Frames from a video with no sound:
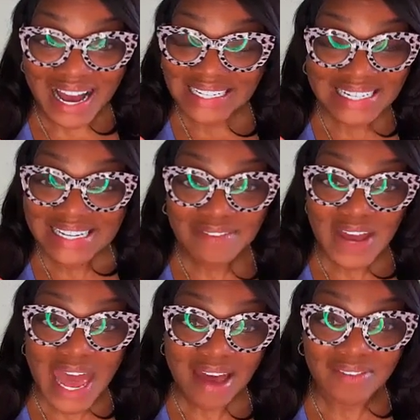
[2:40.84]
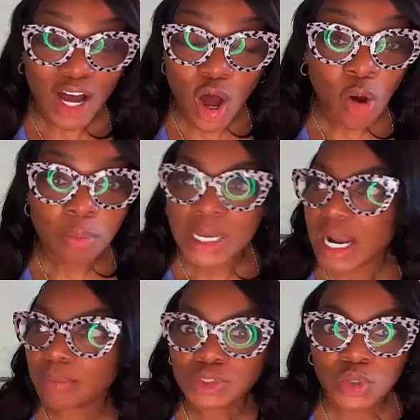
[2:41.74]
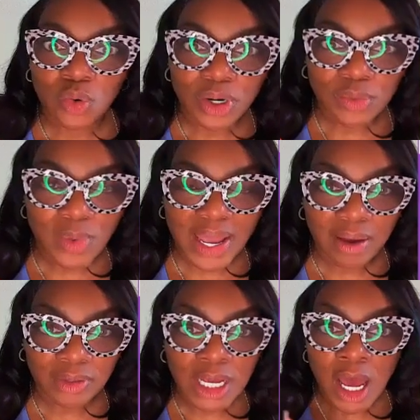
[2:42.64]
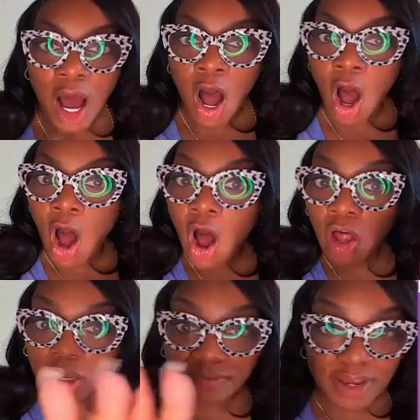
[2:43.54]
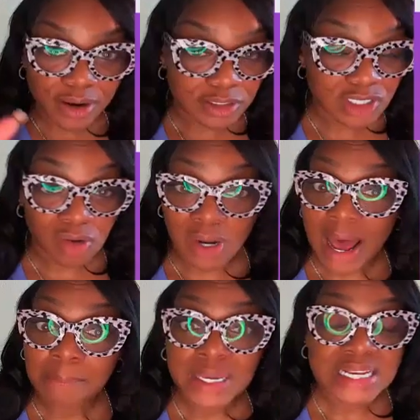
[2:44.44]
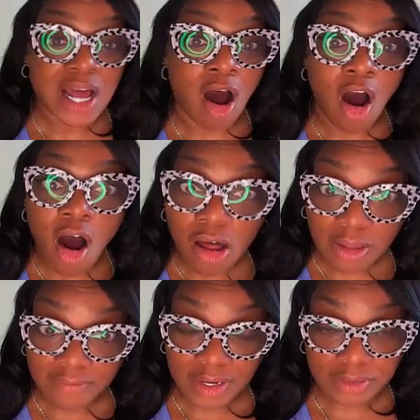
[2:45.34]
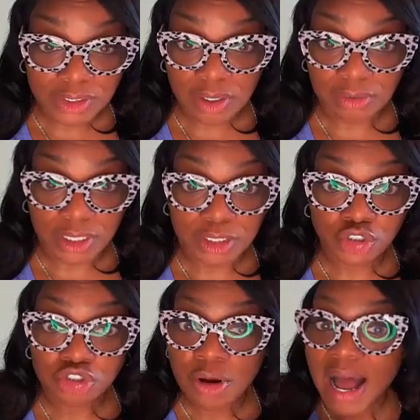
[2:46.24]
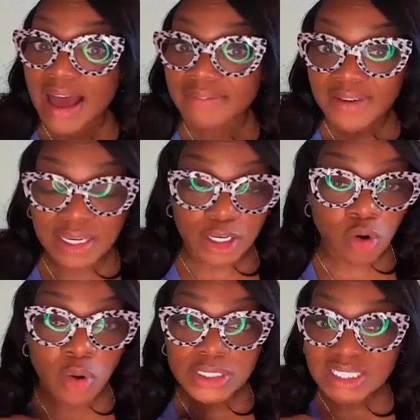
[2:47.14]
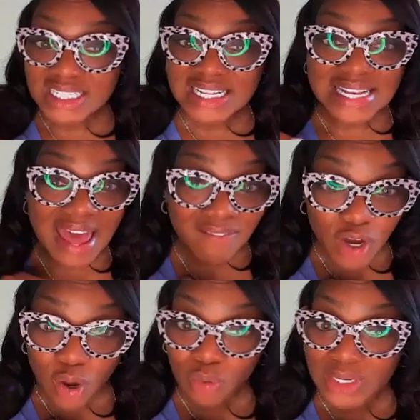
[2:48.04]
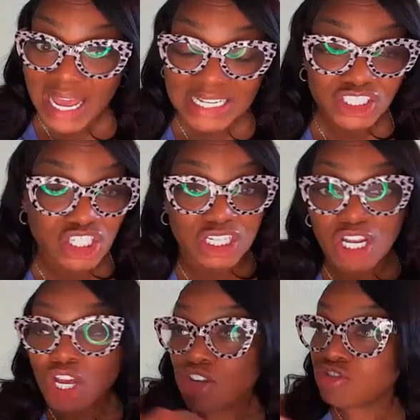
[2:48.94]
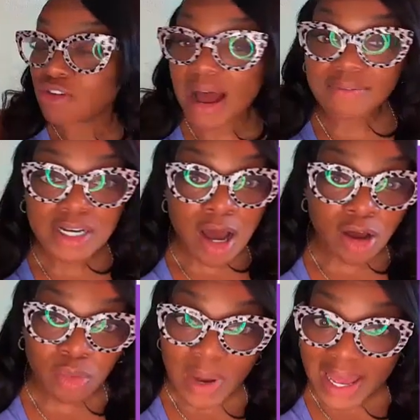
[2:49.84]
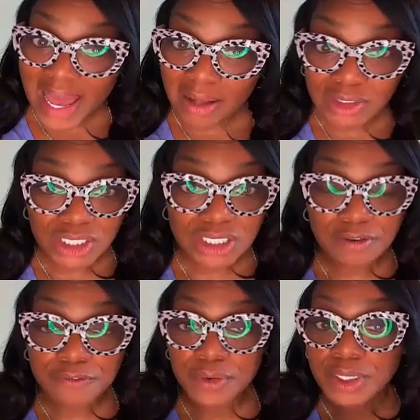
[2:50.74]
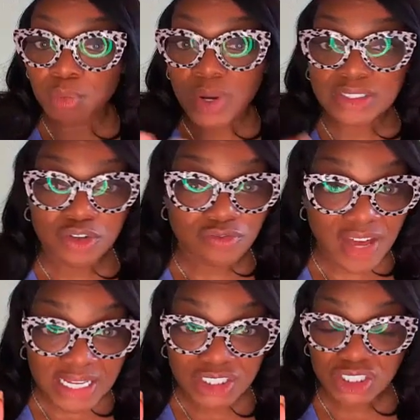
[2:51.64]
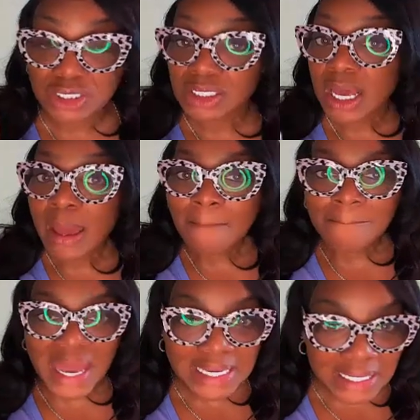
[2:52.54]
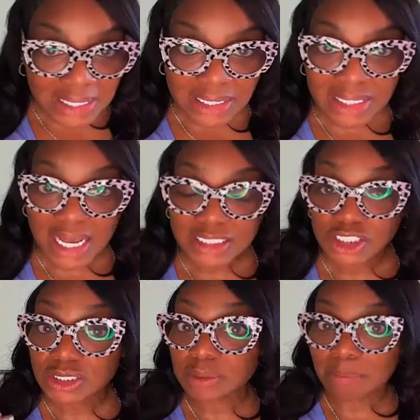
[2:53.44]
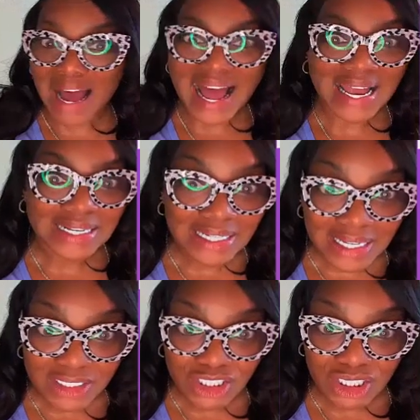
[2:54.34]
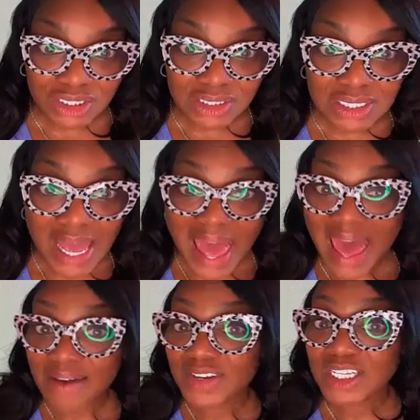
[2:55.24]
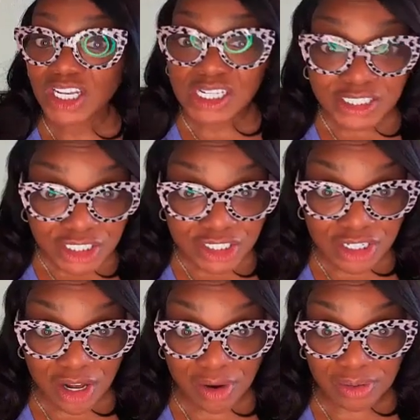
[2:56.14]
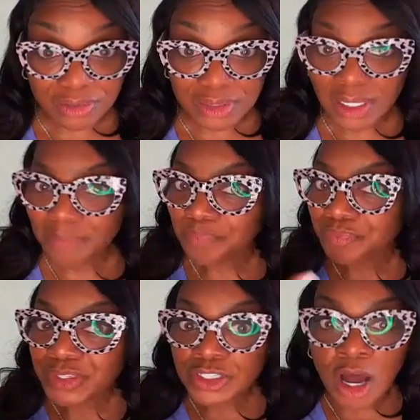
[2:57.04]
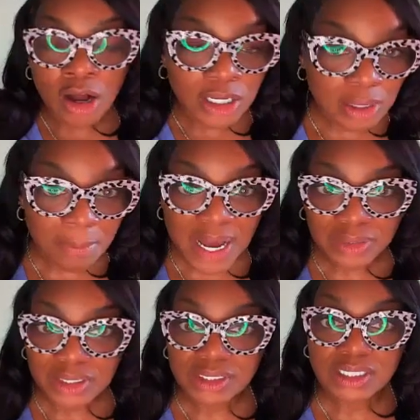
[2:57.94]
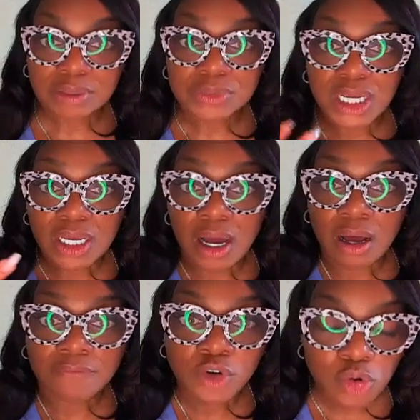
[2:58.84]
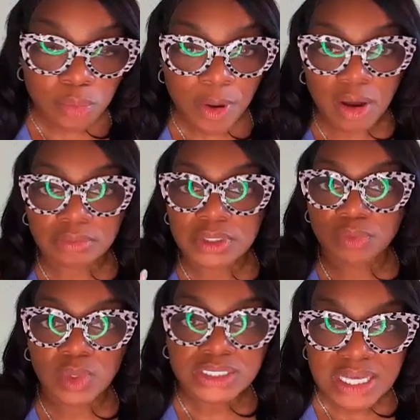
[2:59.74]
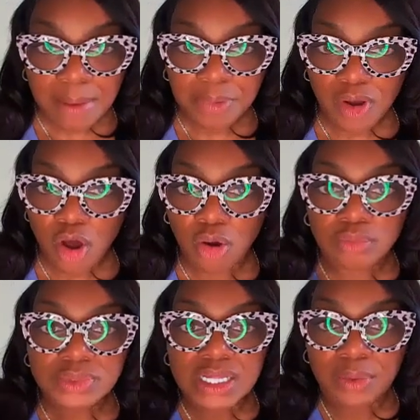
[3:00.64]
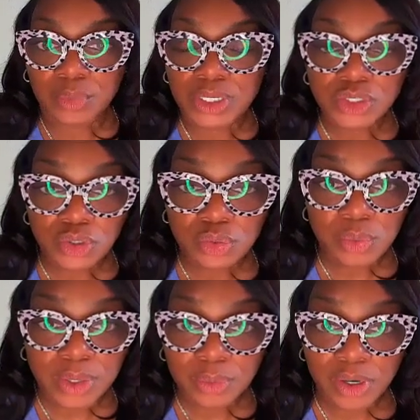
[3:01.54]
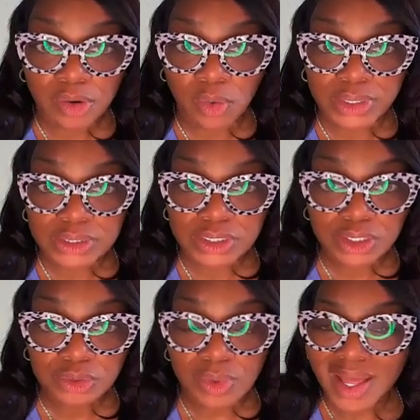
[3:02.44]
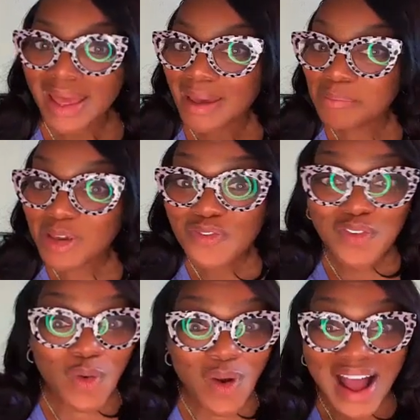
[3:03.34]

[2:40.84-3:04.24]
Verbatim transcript: I didn't even have a home. And I was going around all of Arizona. I mean, all of Arizona. Driving, going to the Navajo Nation, driving all the way out to different reservations, making connections, buying lunches, having lunch and learns, talking about the subject of group homes and what type of homes that we knew we were going to do before